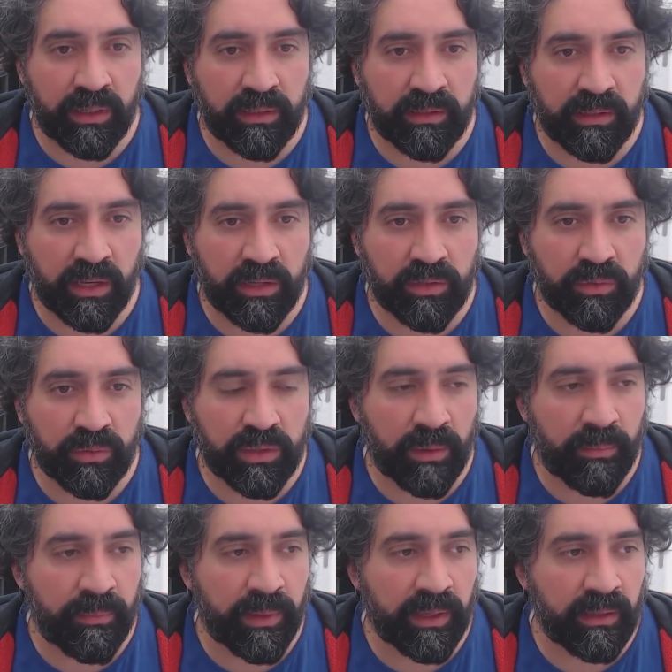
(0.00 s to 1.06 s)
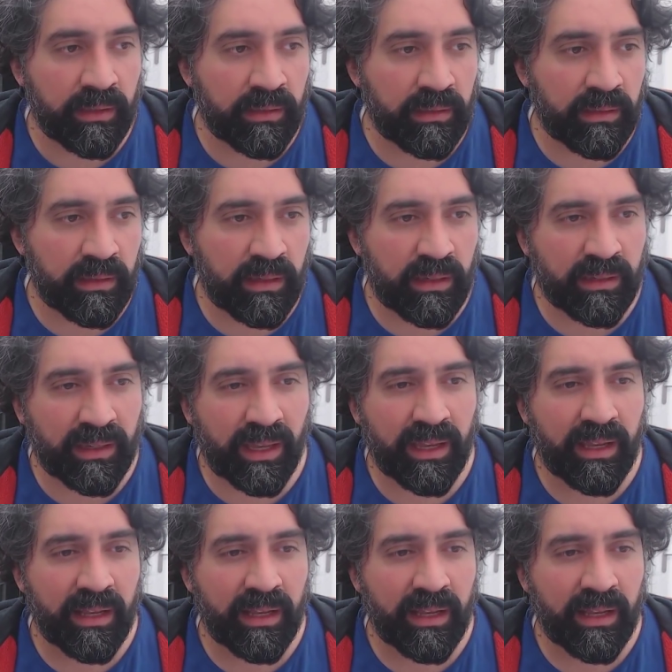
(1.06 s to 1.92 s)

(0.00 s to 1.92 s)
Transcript: international shipping. Okay,